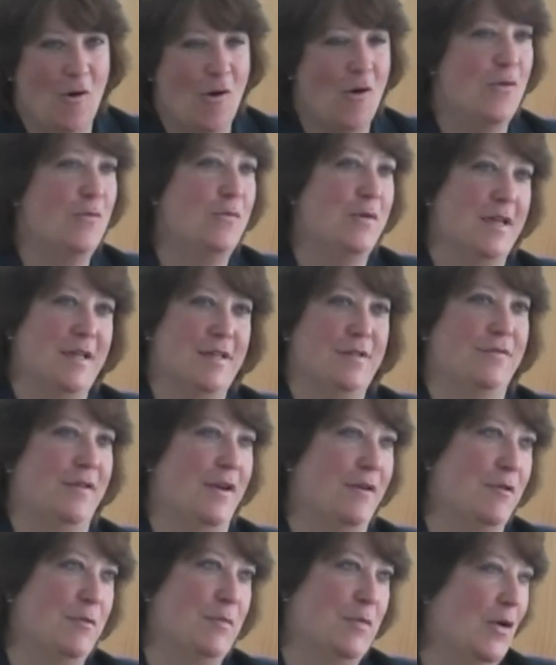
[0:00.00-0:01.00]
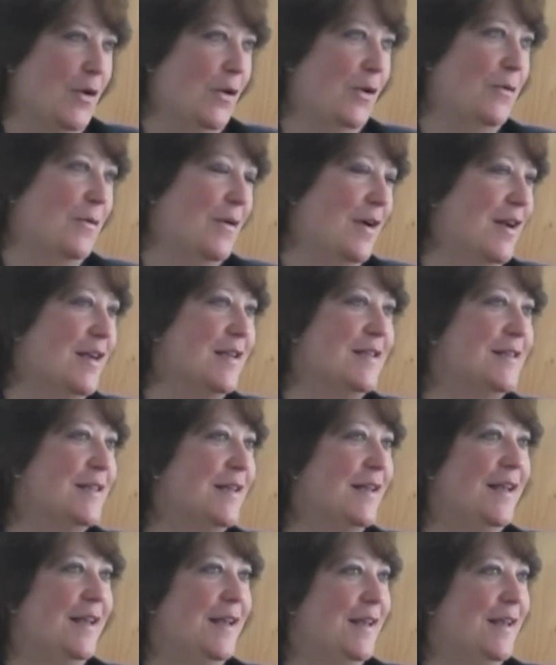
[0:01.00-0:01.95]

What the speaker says: always very polarized.